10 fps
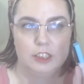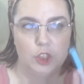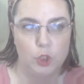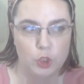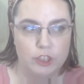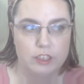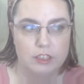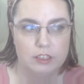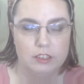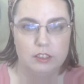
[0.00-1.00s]
look,
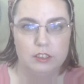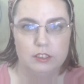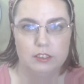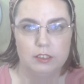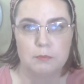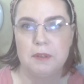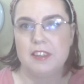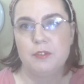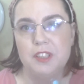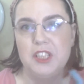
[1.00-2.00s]
because
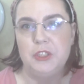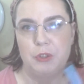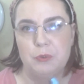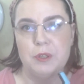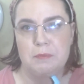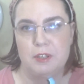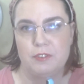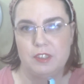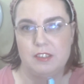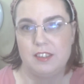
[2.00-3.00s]
I really don't want to mess
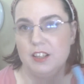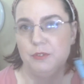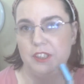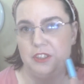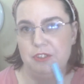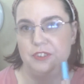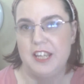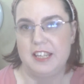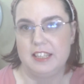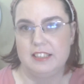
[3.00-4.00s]
with this, and I really do
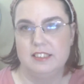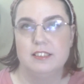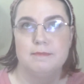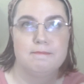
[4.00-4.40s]
like it.